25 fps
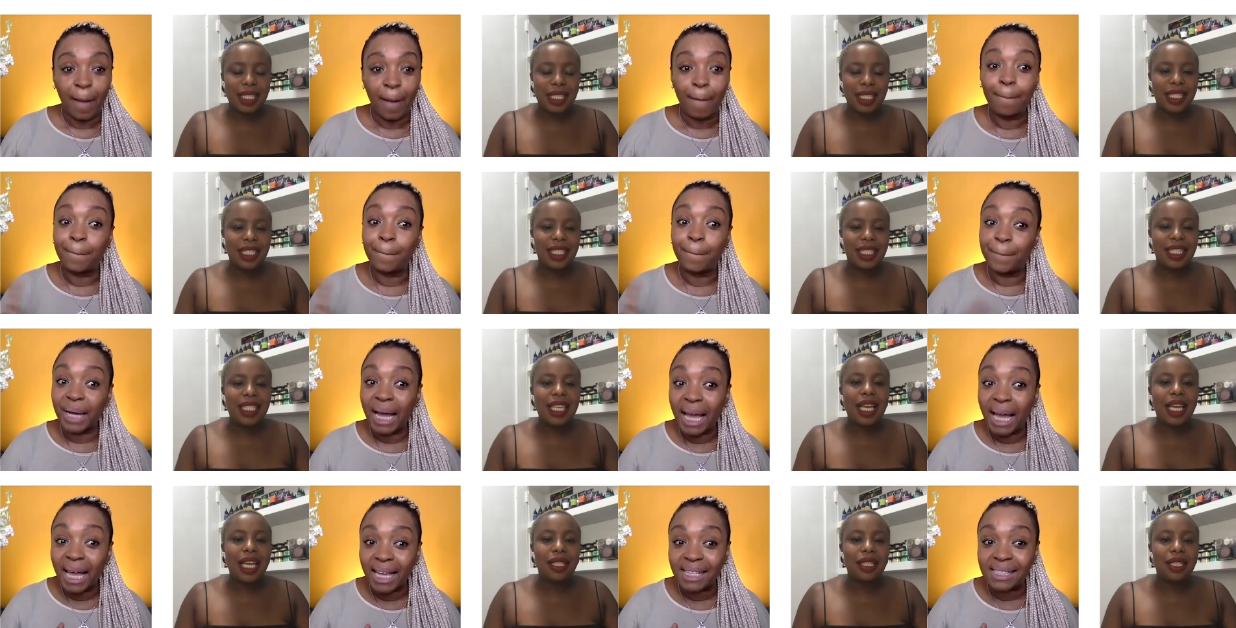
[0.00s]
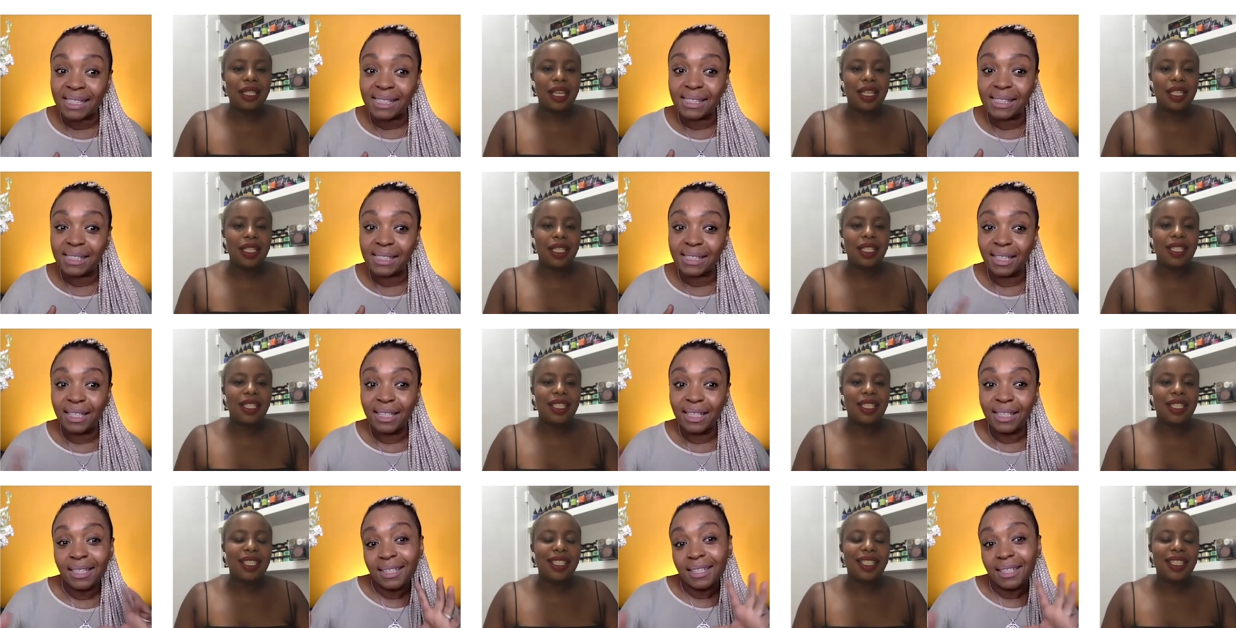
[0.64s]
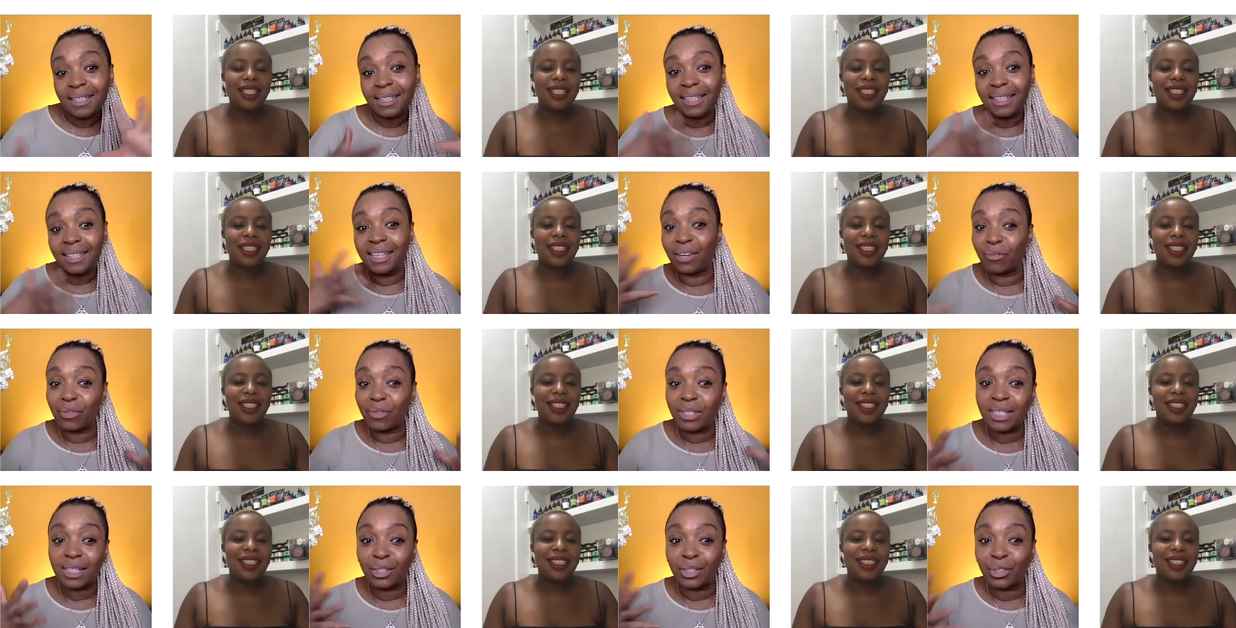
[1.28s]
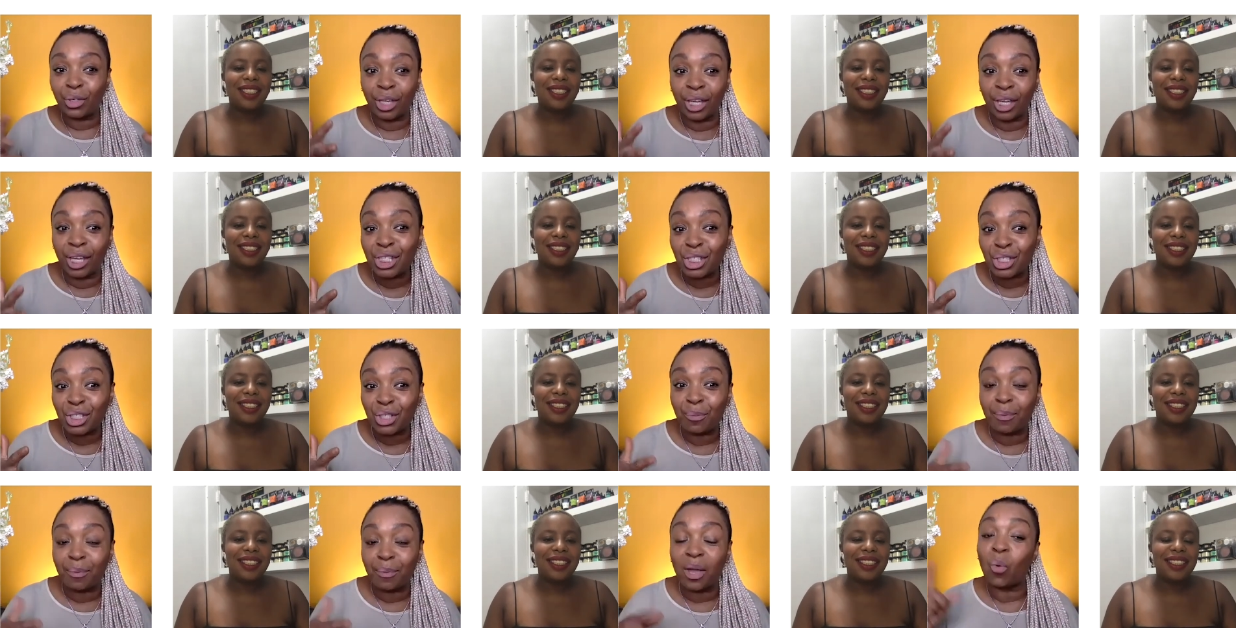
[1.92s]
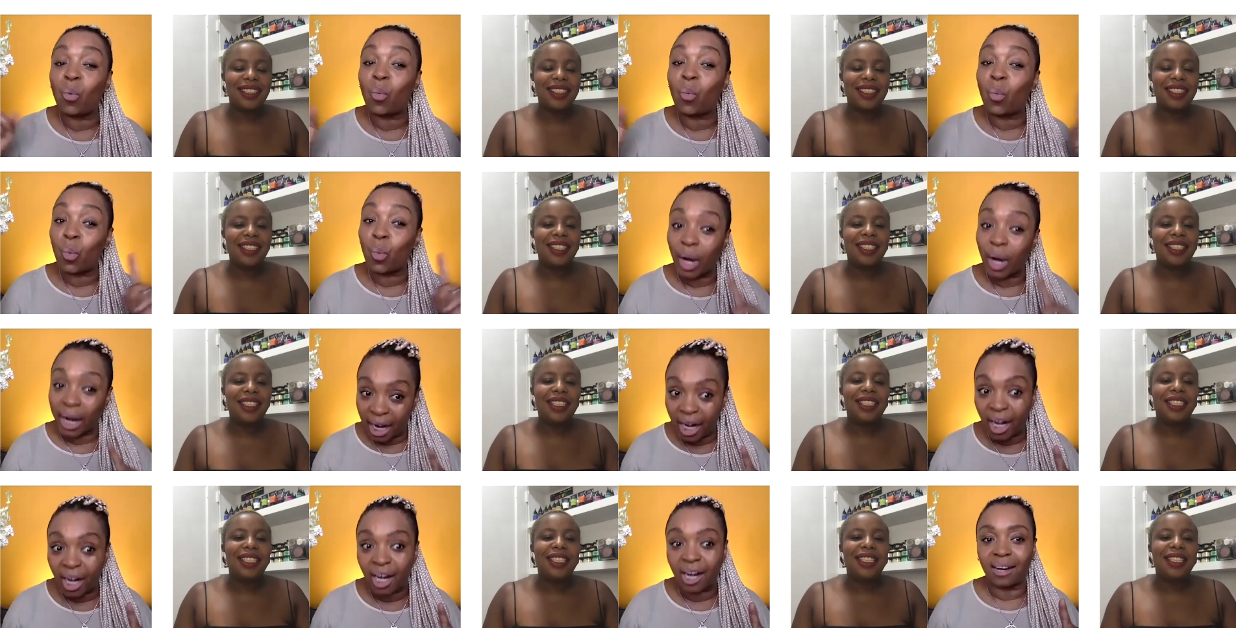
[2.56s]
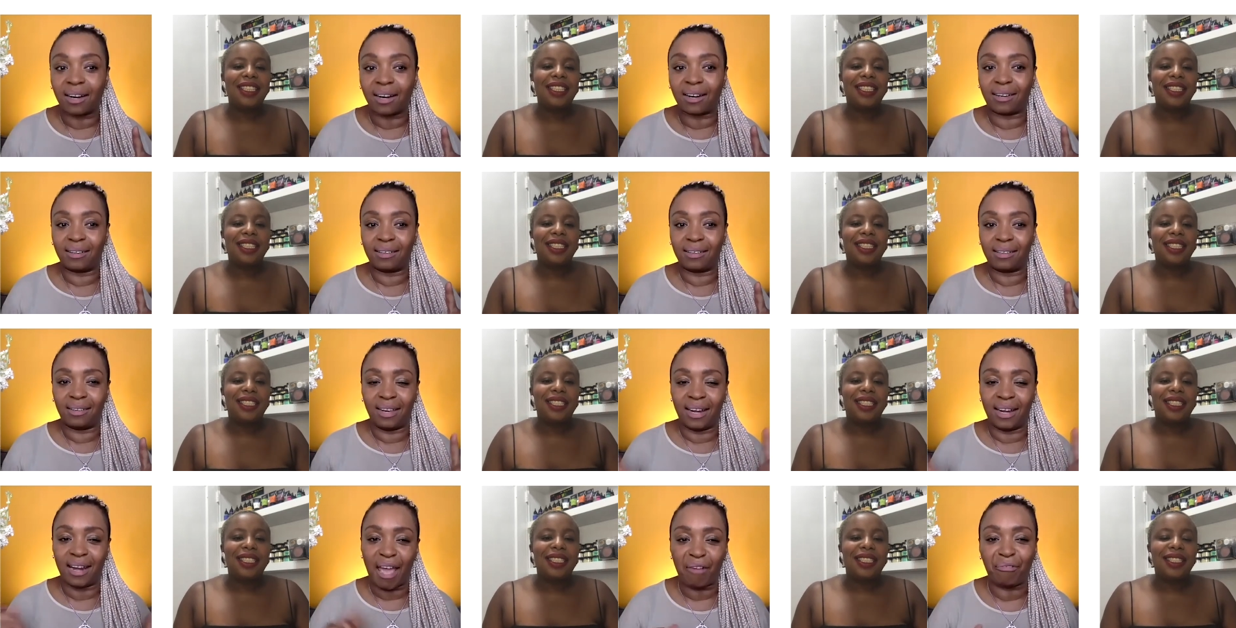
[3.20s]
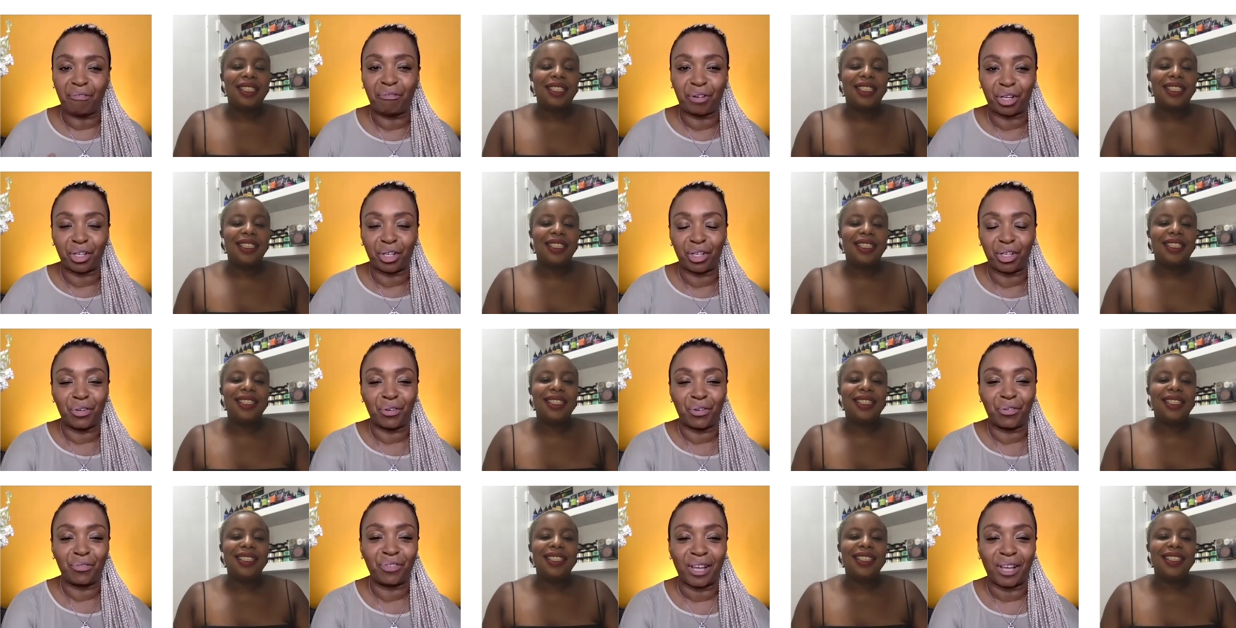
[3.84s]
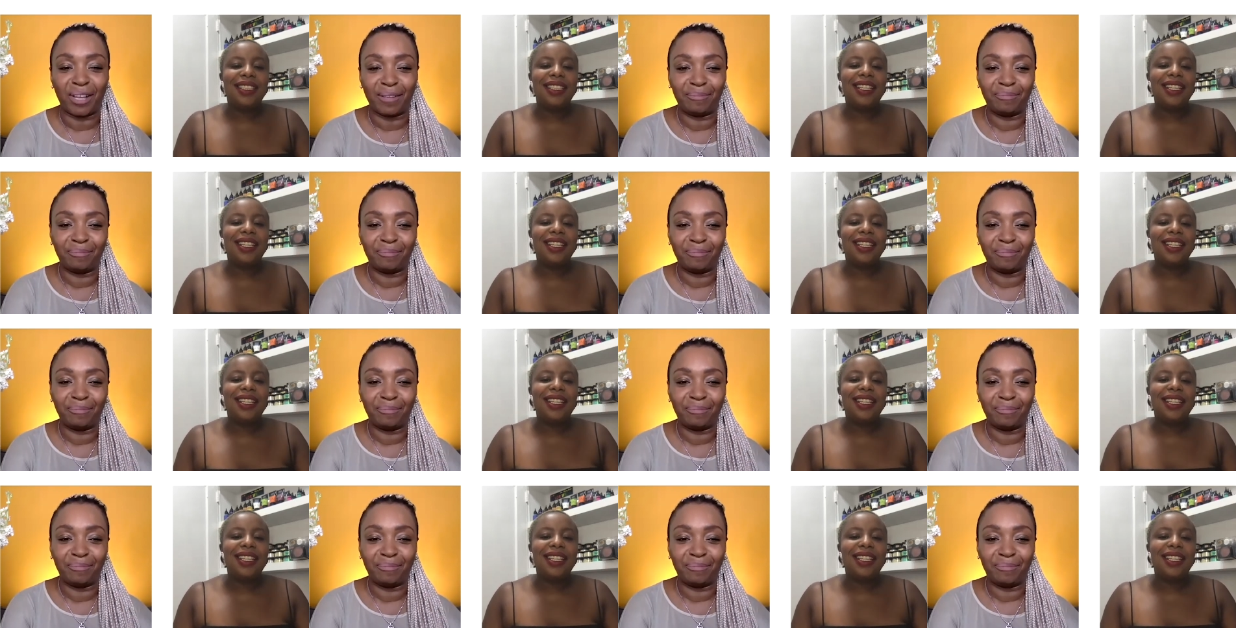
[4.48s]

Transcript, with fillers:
Speaker 1: Yes. But give us a little history about where in Africa you're from.